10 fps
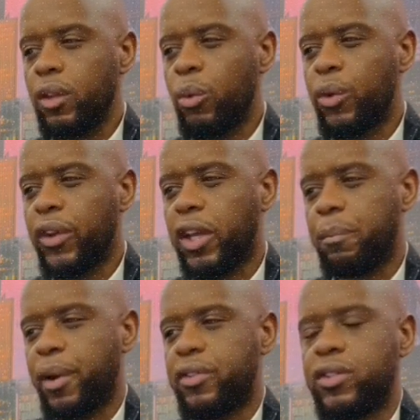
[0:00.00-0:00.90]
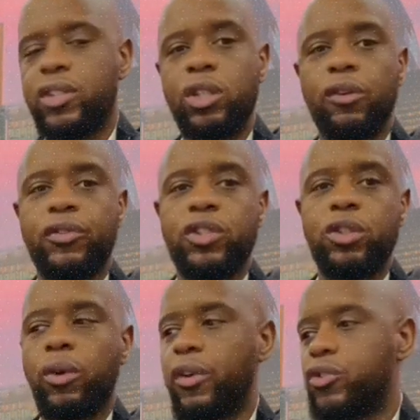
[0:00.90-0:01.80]
with a capacity of
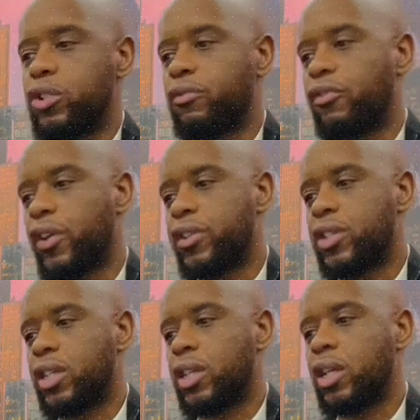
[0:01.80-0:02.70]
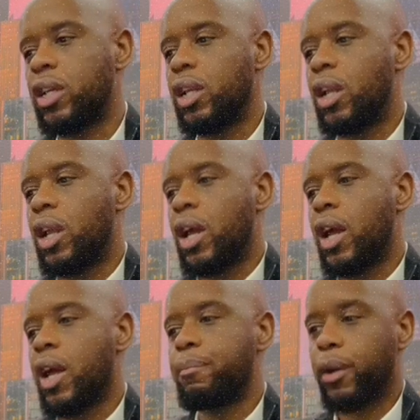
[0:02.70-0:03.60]
230
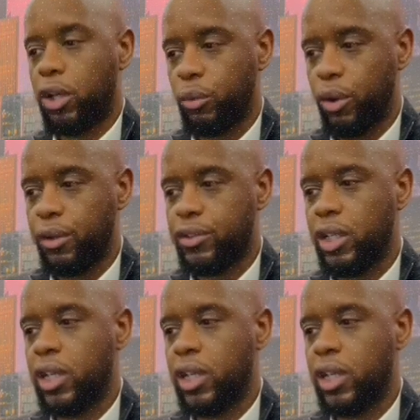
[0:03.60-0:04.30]
megawatts